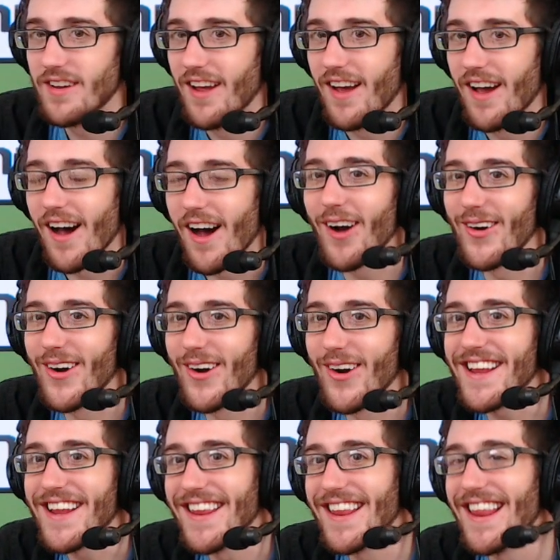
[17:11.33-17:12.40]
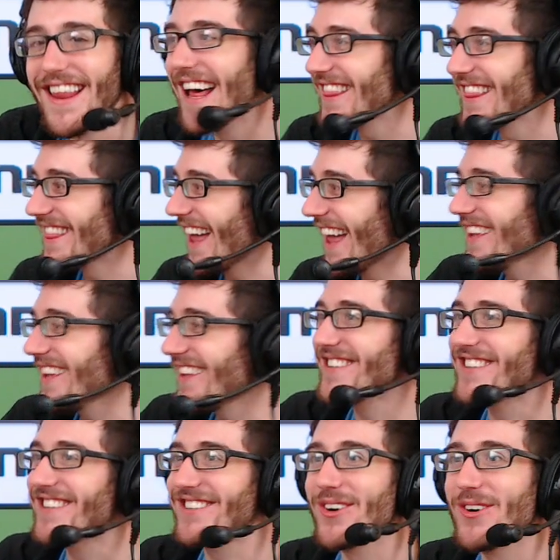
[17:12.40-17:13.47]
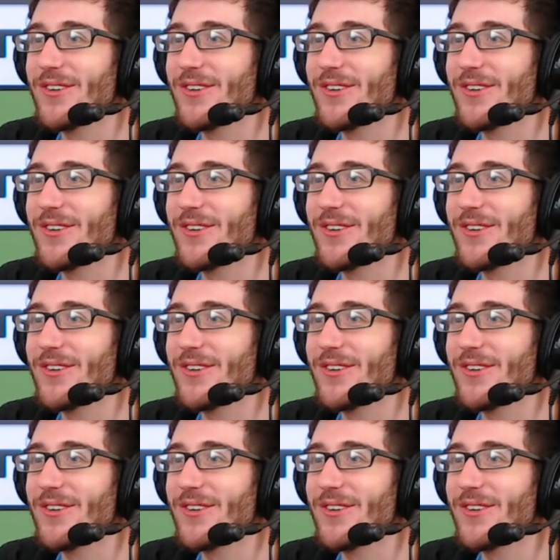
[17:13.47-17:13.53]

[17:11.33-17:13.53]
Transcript: All right. Thank you, Drew,